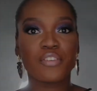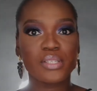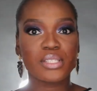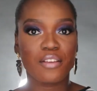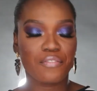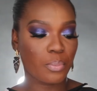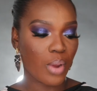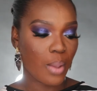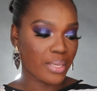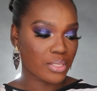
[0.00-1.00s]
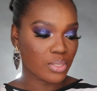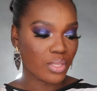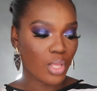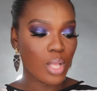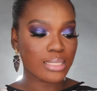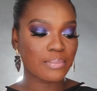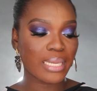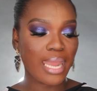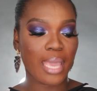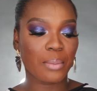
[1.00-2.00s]
first off, the brow pencil, the
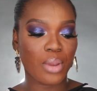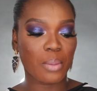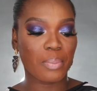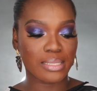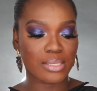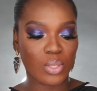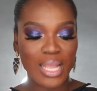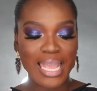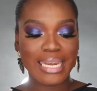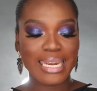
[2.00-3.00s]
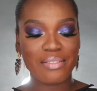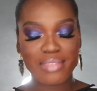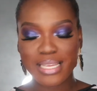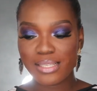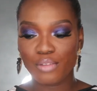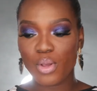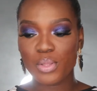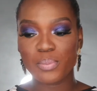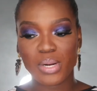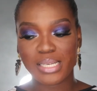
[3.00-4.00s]
ultimate eyebrow pencil. Now this, of
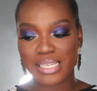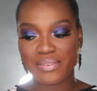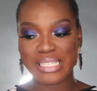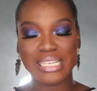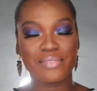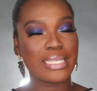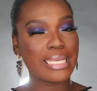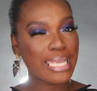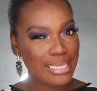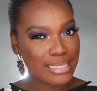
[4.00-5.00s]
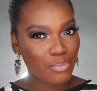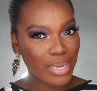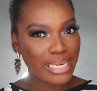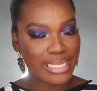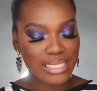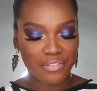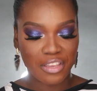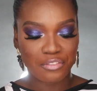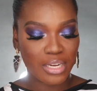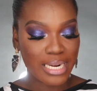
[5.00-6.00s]
all the products I received, is my least
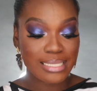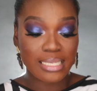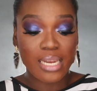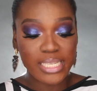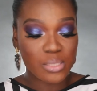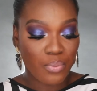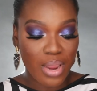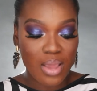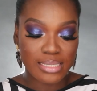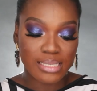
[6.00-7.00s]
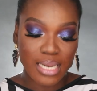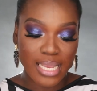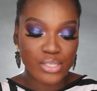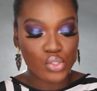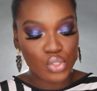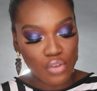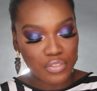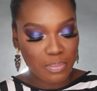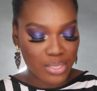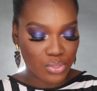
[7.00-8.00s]
favorite. It's a nice brown, it's a nice
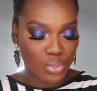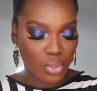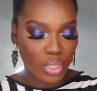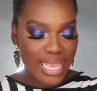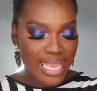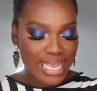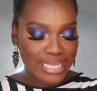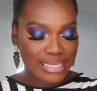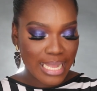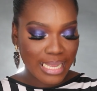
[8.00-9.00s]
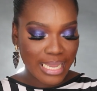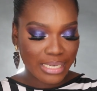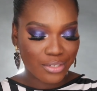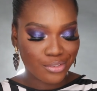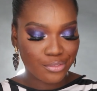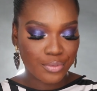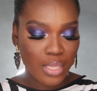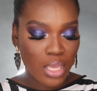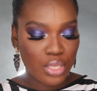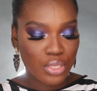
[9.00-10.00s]
soft pencil. It's that kind of
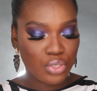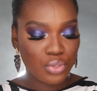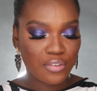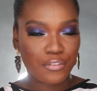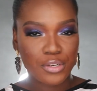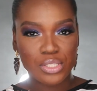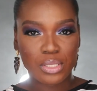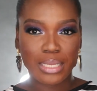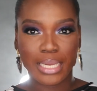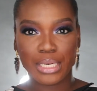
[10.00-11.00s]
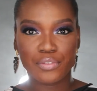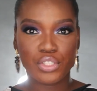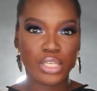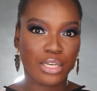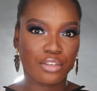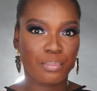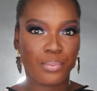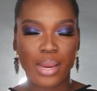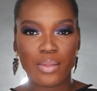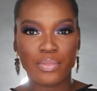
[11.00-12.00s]
universal kind of shade of
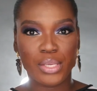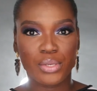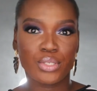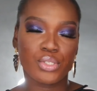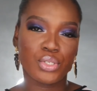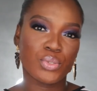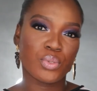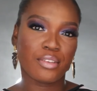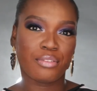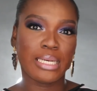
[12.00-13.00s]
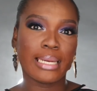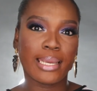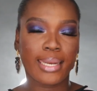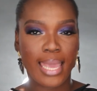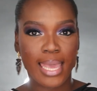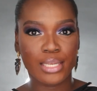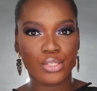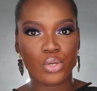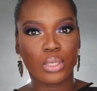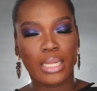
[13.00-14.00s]
brown that you could use with a really light
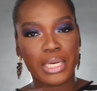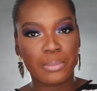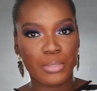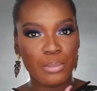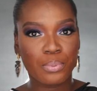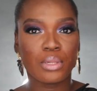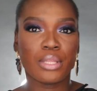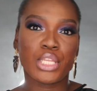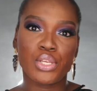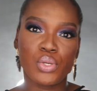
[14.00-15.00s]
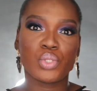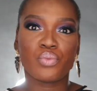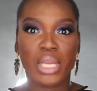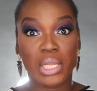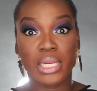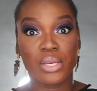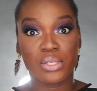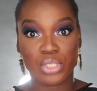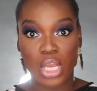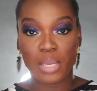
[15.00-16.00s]
hand on lighter people and then use regularly
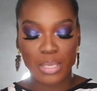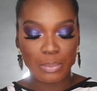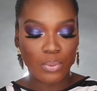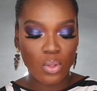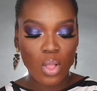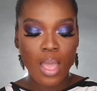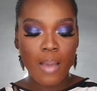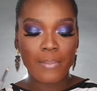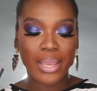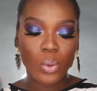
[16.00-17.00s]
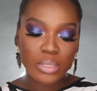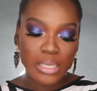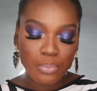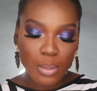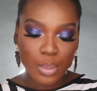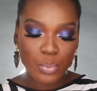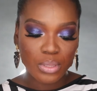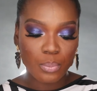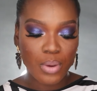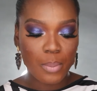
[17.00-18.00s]
on dark people. My only problem
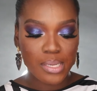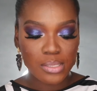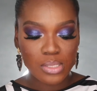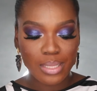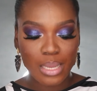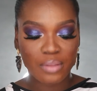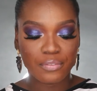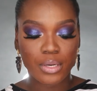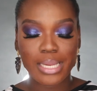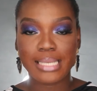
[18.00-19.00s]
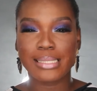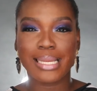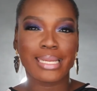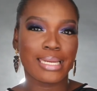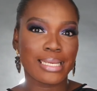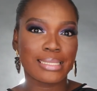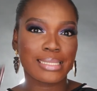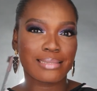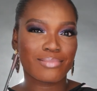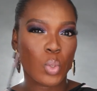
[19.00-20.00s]
with the brow pencil, however, is that it
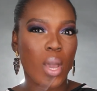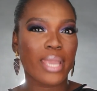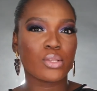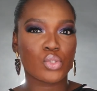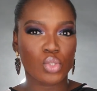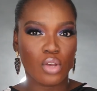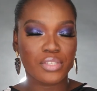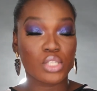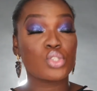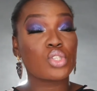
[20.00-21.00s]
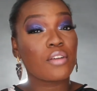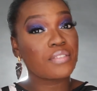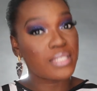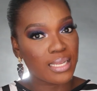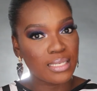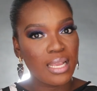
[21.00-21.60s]
is quite soft. It's softer